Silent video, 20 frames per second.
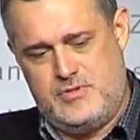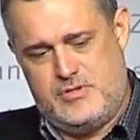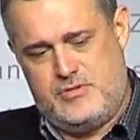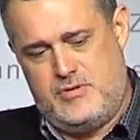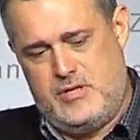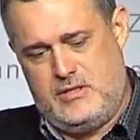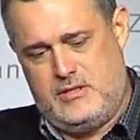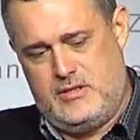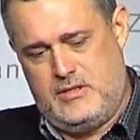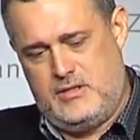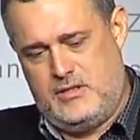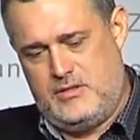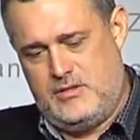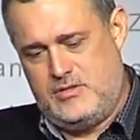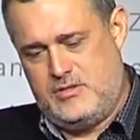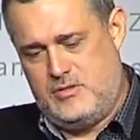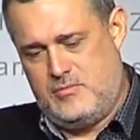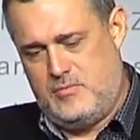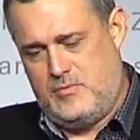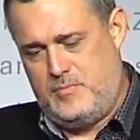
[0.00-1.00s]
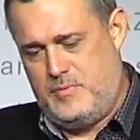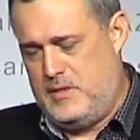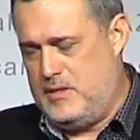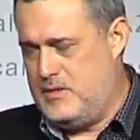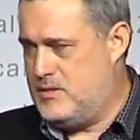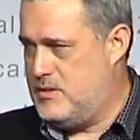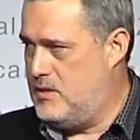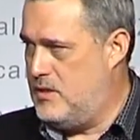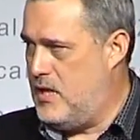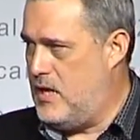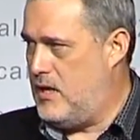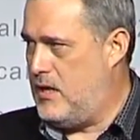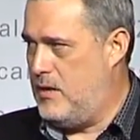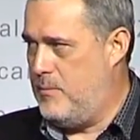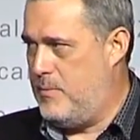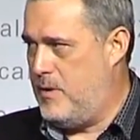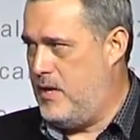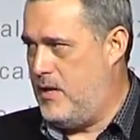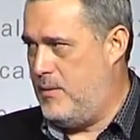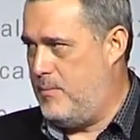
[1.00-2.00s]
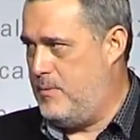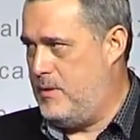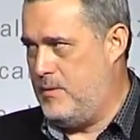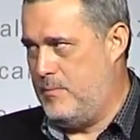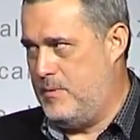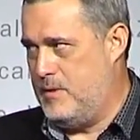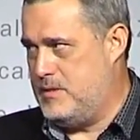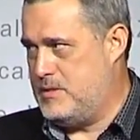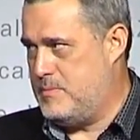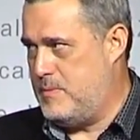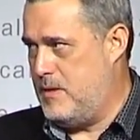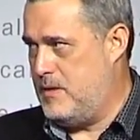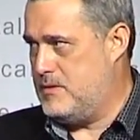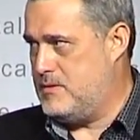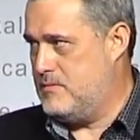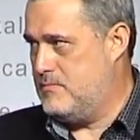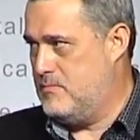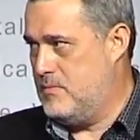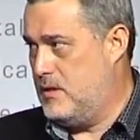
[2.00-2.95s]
strength in the consumer piece, they're not going to buy the B2B space.